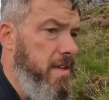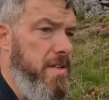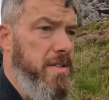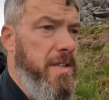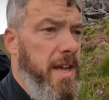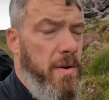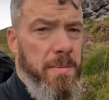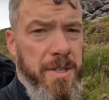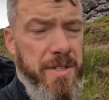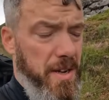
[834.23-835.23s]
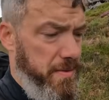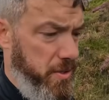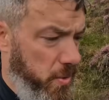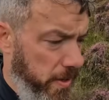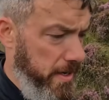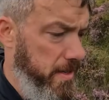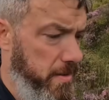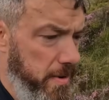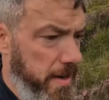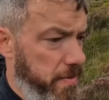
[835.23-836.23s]
just to get all my stuff sorted
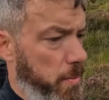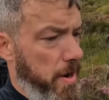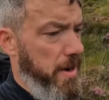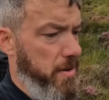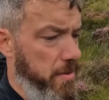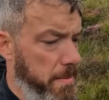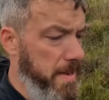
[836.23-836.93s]
and ready for work on the